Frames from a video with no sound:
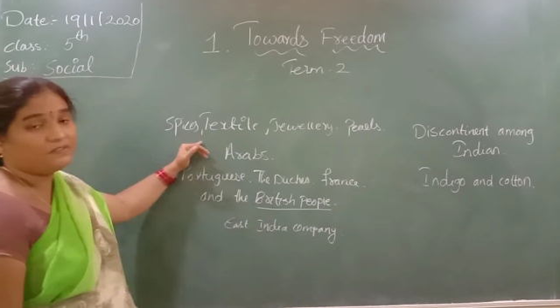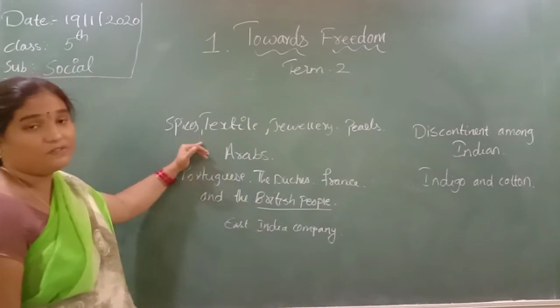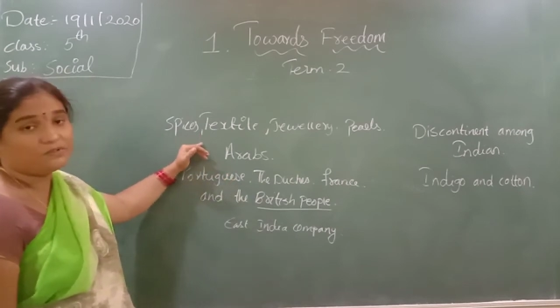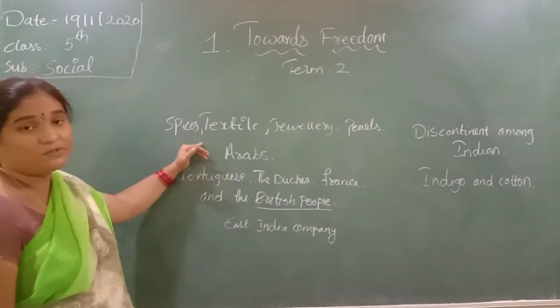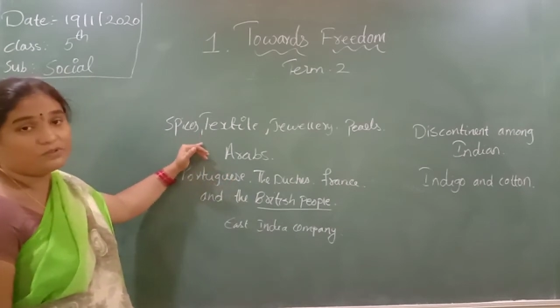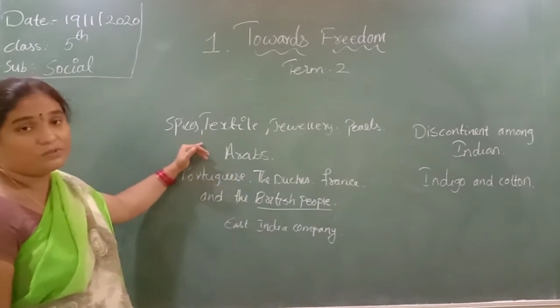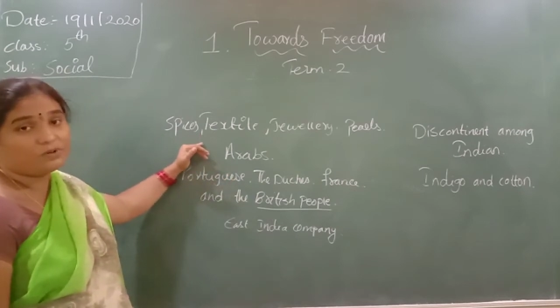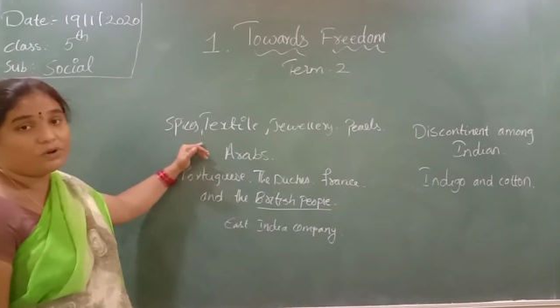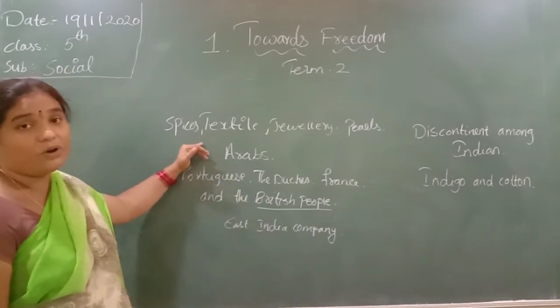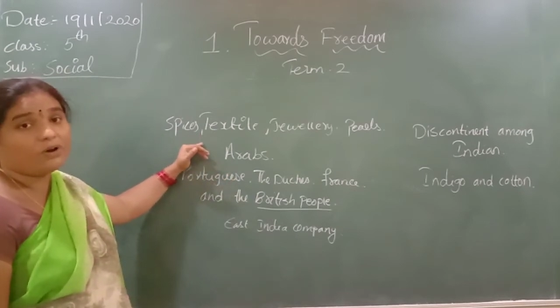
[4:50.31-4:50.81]

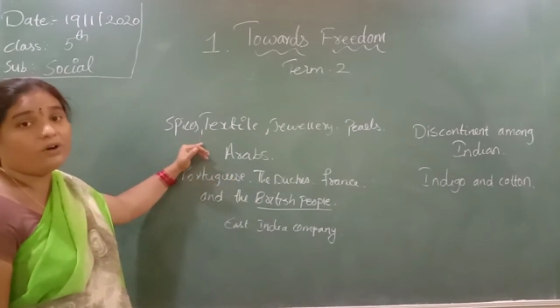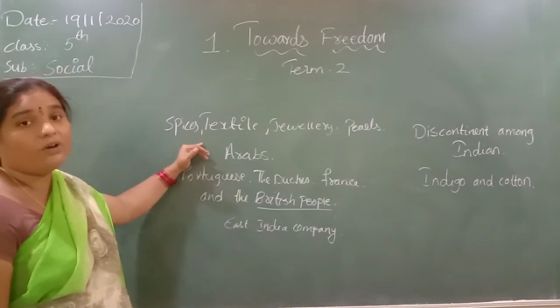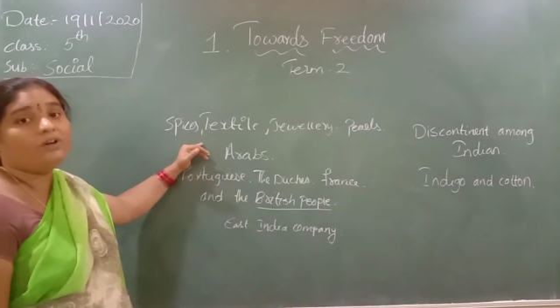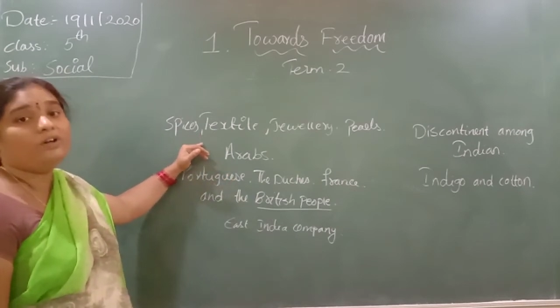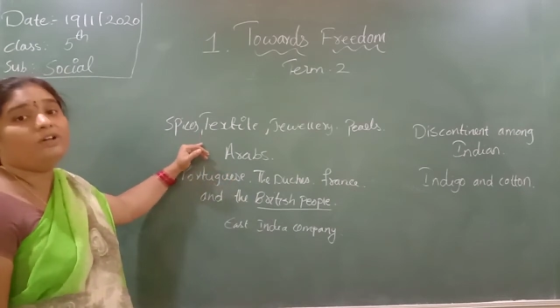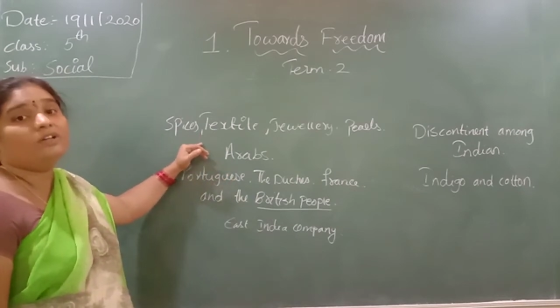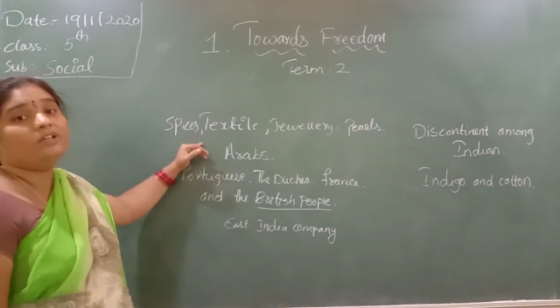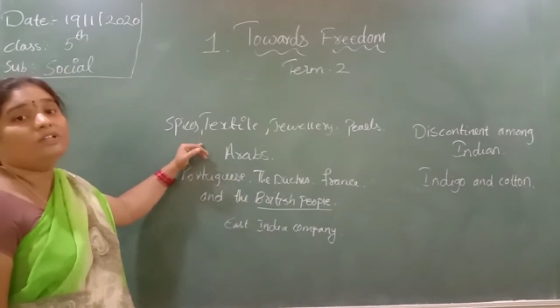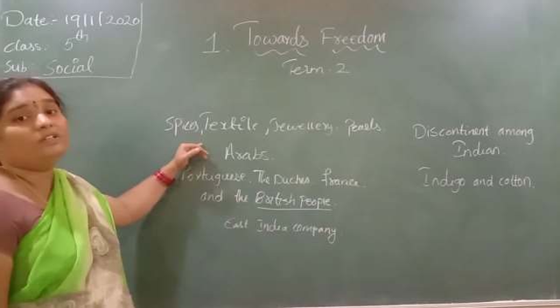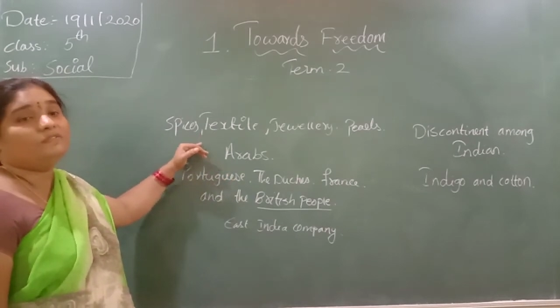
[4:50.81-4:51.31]
So
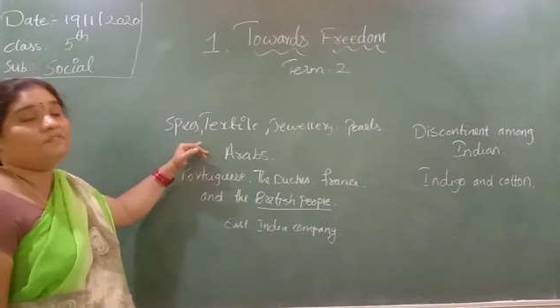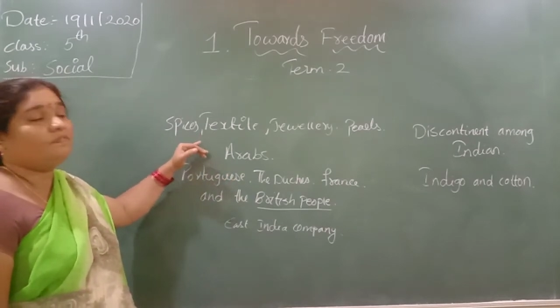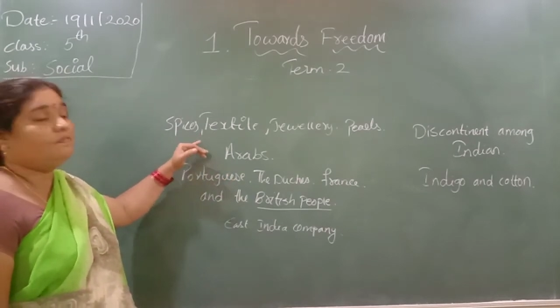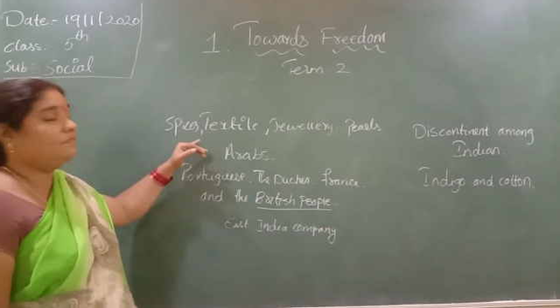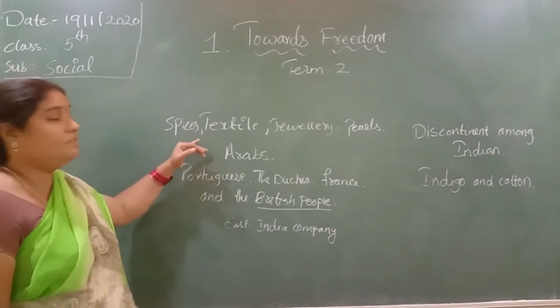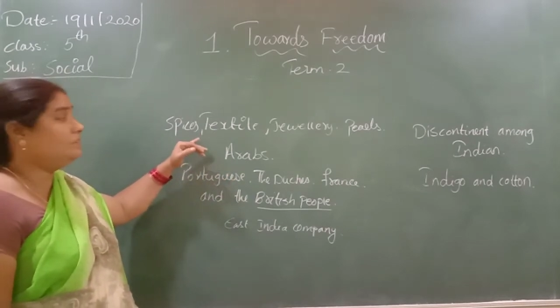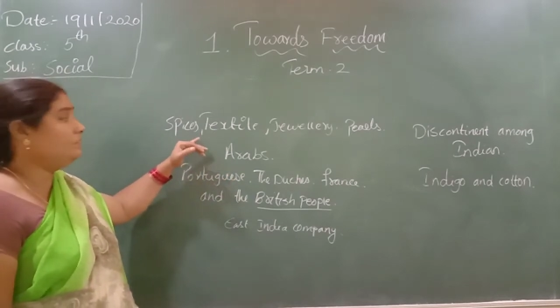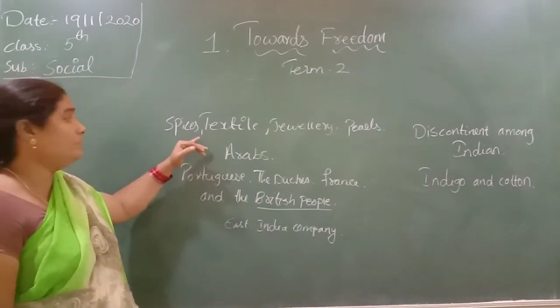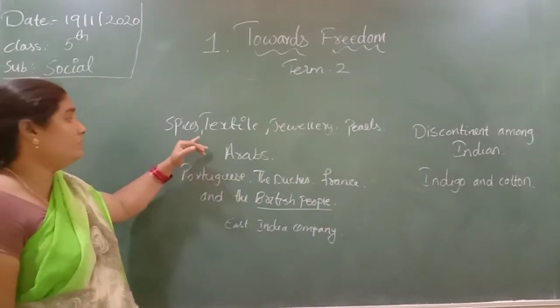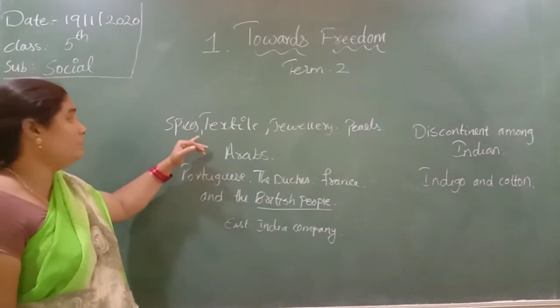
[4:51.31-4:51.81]

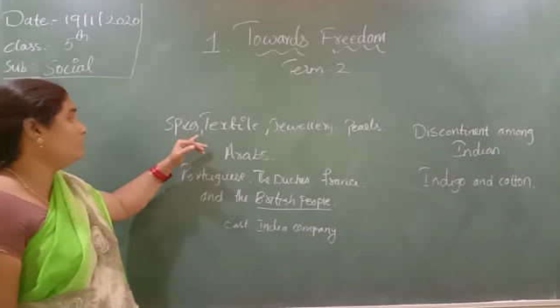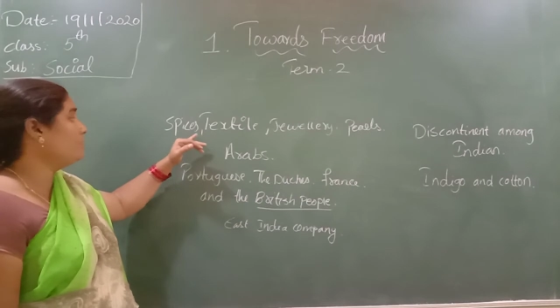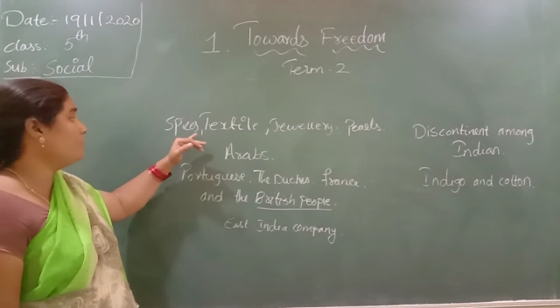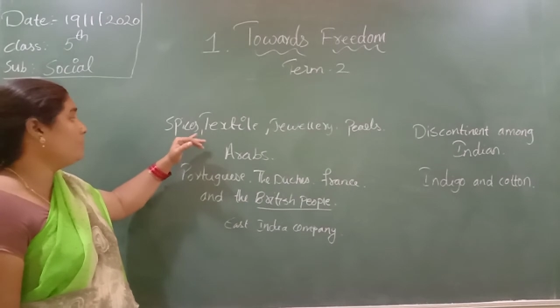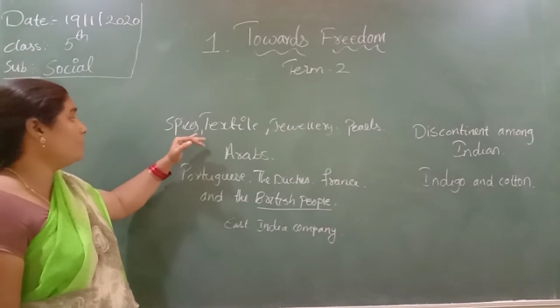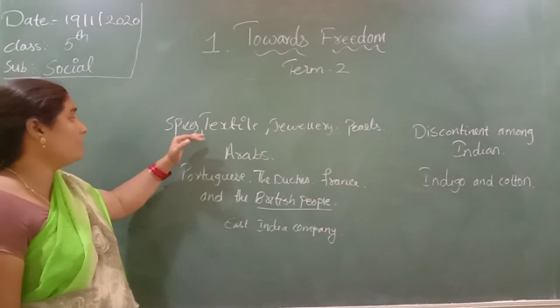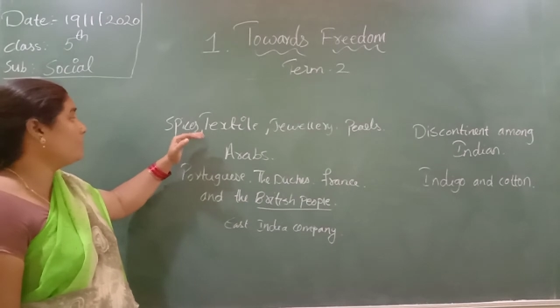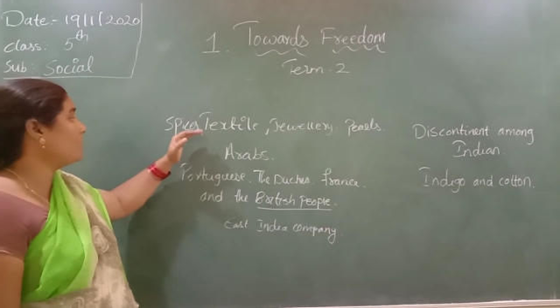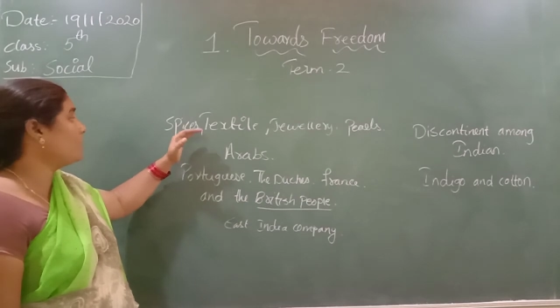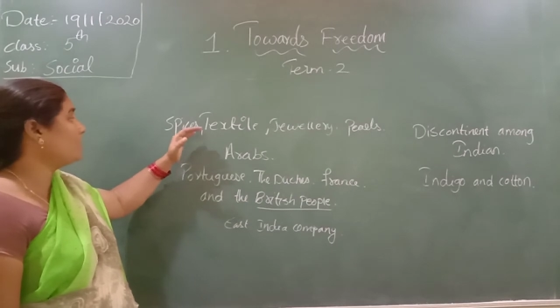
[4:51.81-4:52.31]

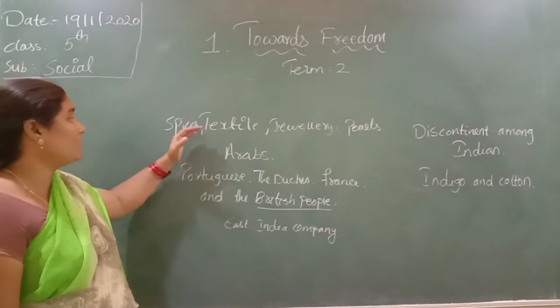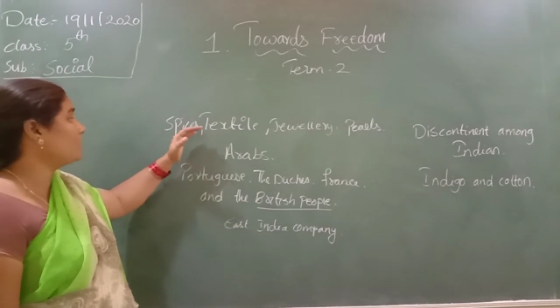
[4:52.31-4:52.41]
to